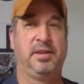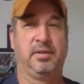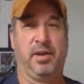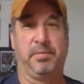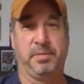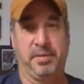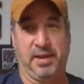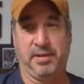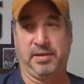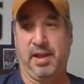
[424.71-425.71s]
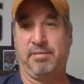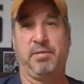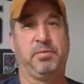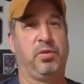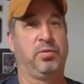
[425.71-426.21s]
Help them, have
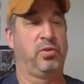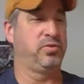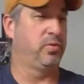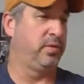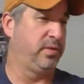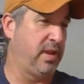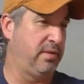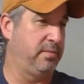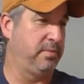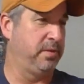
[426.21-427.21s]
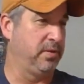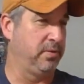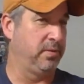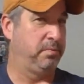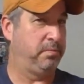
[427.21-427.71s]
them go to the grocery store with you and have them
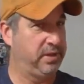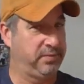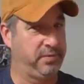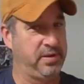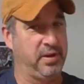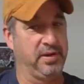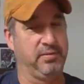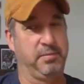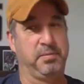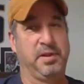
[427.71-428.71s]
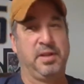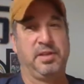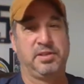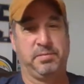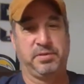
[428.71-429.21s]
pick the food out and give them
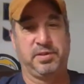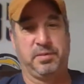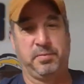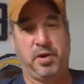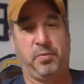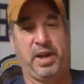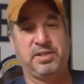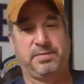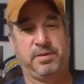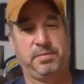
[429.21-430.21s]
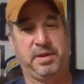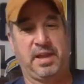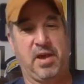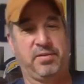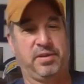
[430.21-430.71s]
a range of food to pick
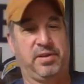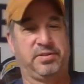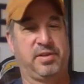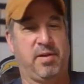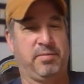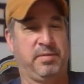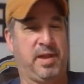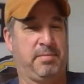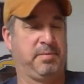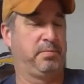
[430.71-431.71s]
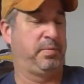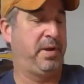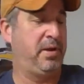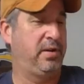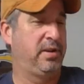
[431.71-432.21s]
out, and then also have them
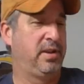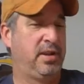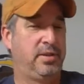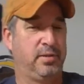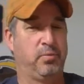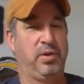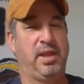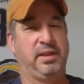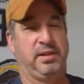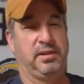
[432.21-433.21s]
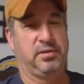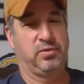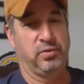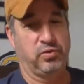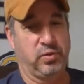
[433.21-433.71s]
prepare it. They're more likely
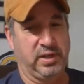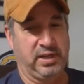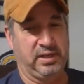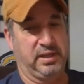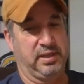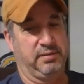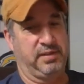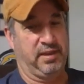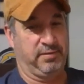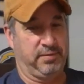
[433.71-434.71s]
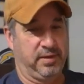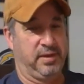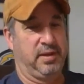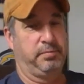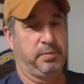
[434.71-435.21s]
to enjoy eating it if they've
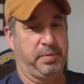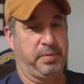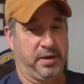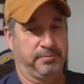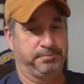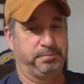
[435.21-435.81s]
prepared it.